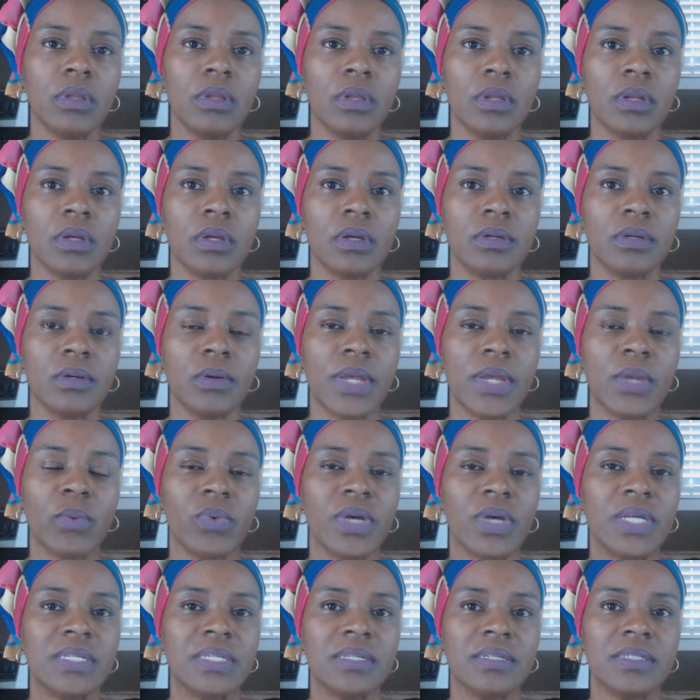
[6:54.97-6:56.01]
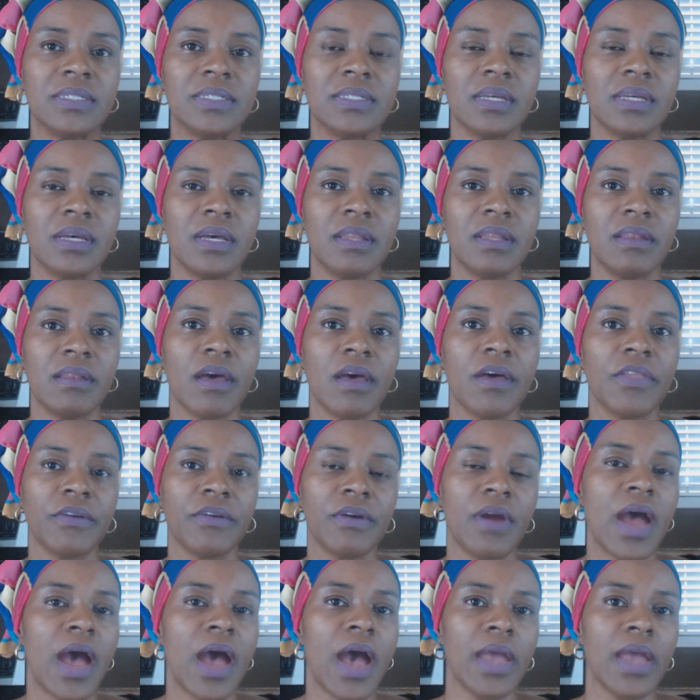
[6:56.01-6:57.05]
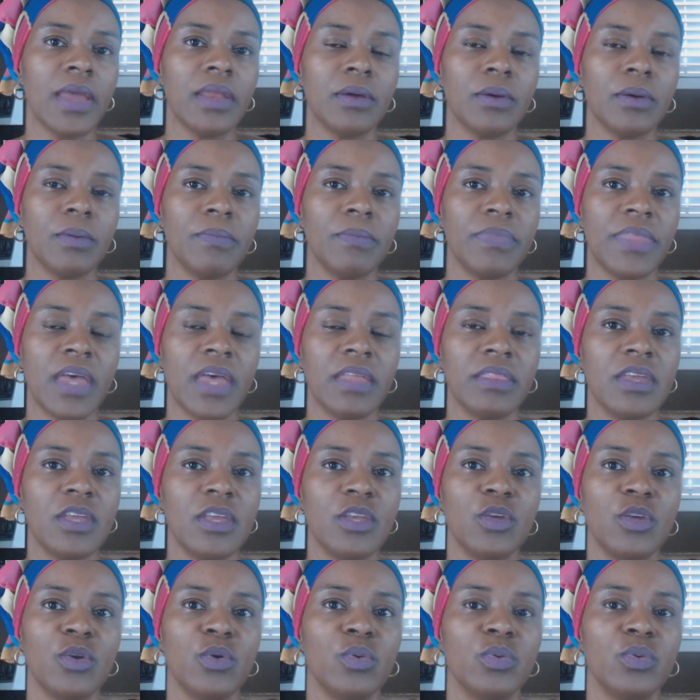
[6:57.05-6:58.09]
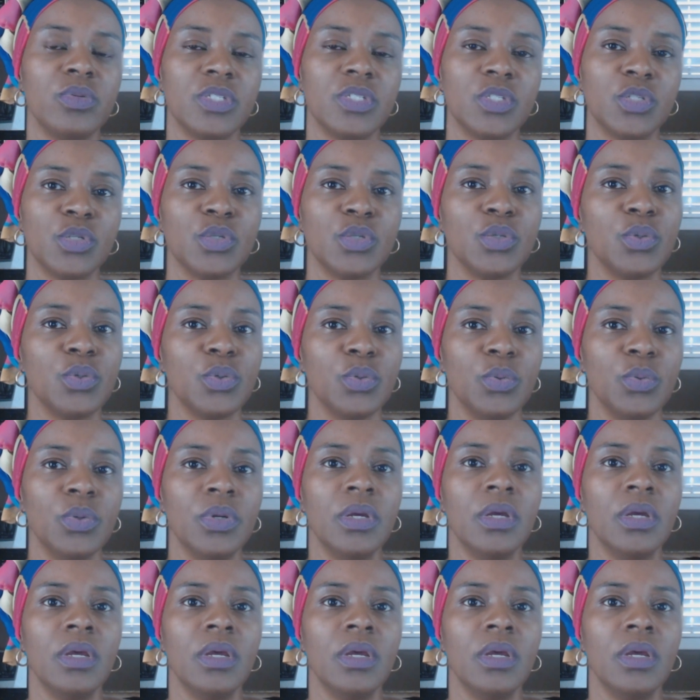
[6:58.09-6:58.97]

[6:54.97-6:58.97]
you know, was another item that they used to, you